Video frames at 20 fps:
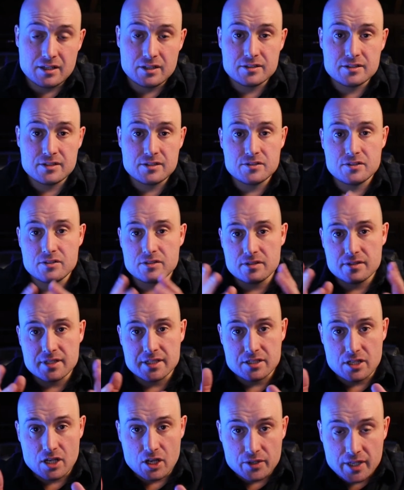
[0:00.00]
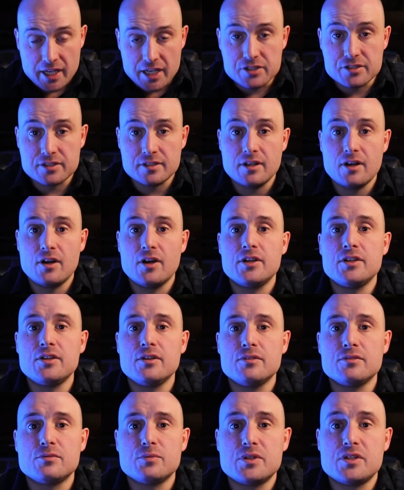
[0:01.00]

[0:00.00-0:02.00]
Like, so there's a location that I use,